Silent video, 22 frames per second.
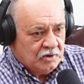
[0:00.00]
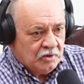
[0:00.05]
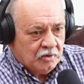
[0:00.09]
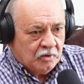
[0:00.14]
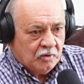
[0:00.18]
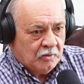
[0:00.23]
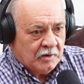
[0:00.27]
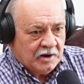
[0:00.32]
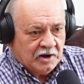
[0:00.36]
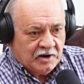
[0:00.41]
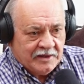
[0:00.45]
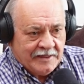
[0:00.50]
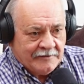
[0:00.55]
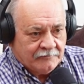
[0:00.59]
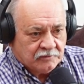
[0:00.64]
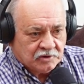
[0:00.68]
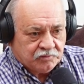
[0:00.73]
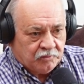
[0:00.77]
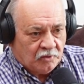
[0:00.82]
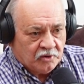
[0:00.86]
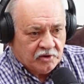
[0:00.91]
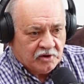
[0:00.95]
well, wow, that
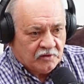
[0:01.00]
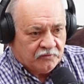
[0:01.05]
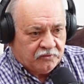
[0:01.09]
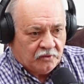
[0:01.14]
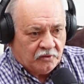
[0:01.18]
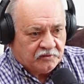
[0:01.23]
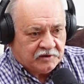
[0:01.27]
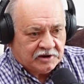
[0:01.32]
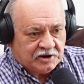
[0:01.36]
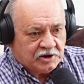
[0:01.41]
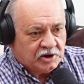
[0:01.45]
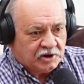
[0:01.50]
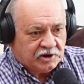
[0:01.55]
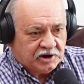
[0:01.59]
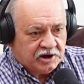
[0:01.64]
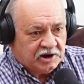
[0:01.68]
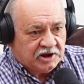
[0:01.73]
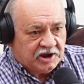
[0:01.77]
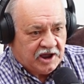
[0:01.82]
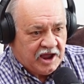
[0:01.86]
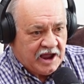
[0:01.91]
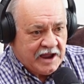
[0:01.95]
was wonderful if they could
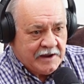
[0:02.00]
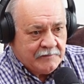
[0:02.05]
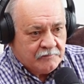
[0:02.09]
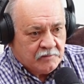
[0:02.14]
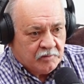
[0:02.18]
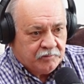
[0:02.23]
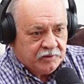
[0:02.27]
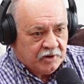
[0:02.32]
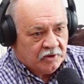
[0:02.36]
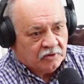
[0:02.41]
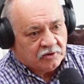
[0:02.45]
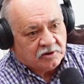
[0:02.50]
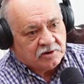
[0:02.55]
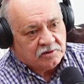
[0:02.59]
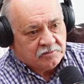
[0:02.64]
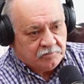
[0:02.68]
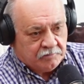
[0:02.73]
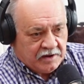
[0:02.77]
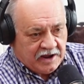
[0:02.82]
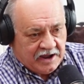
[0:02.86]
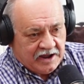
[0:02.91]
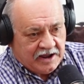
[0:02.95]
get a game with
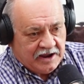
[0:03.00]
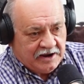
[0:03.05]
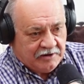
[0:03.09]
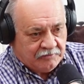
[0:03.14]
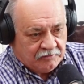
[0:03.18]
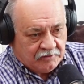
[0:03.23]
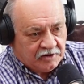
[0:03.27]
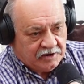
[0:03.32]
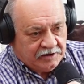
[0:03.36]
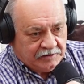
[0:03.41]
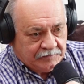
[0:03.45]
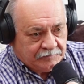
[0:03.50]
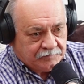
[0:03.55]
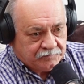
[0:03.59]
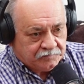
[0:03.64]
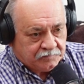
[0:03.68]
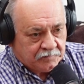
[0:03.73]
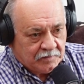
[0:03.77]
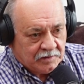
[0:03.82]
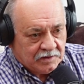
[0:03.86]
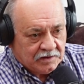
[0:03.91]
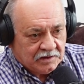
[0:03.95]
Bjorn Bay, right?
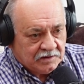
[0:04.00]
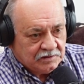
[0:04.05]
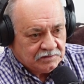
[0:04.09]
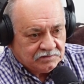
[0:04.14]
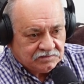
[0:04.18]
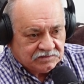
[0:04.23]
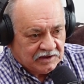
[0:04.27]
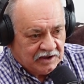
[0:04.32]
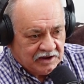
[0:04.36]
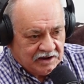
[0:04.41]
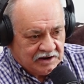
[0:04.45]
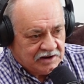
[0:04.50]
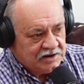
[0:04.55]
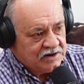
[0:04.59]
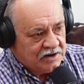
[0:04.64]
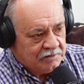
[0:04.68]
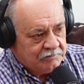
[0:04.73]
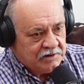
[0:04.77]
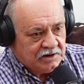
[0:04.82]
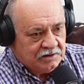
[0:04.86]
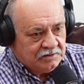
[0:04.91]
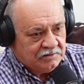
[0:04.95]
Yeah. And, I
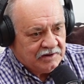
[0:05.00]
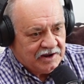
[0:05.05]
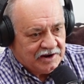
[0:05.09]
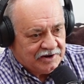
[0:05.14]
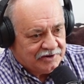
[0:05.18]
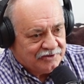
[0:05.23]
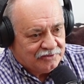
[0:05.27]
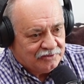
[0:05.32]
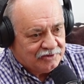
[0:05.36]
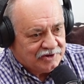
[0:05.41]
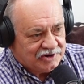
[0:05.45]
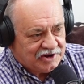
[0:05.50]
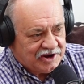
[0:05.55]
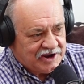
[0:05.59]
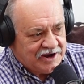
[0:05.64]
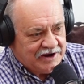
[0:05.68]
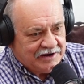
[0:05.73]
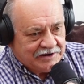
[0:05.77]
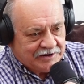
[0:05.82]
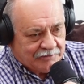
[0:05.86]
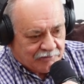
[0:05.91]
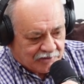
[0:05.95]
mean, we had a good
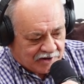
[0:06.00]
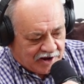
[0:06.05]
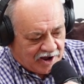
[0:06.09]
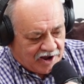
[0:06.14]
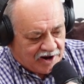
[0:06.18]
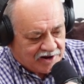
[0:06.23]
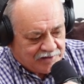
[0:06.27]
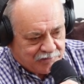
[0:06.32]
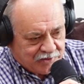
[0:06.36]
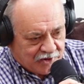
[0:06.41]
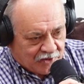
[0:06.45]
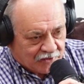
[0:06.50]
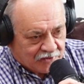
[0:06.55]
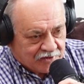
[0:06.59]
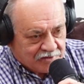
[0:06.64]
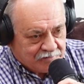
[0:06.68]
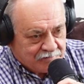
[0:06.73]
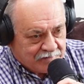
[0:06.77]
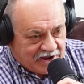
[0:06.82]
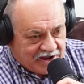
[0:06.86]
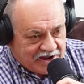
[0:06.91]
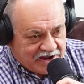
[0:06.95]
team. They were called the
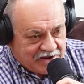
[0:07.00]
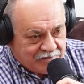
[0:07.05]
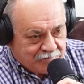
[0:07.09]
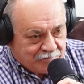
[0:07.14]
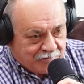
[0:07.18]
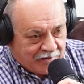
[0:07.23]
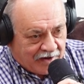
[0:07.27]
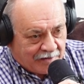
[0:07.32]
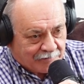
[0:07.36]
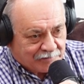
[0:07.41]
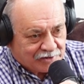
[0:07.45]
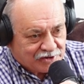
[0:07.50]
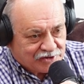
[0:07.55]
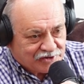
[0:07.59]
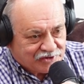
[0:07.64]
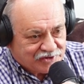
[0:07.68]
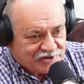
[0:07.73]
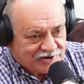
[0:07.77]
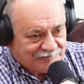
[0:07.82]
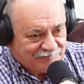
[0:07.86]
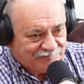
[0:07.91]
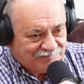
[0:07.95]
Bjorn Bay
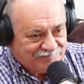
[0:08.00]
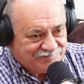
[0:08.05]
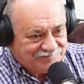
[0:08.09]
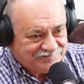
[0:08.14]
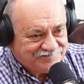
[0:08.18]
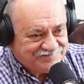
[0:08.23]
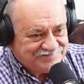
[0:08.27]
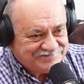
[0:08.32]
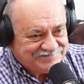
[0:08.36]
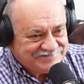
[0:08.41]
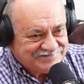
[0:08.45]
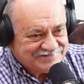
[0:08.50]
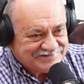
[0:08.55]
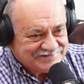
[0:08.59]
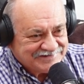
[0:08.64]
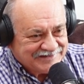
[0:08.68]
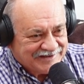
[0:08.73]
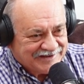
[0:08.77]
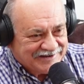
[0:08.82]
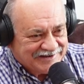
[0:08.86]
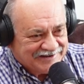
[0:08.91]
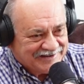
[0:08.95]
Bombers. Yeah.
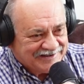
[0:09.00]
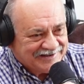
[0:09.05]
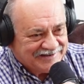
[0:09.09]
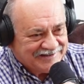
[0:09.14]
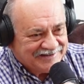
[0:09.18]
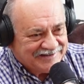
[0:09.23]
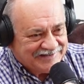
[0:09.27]
Yeah.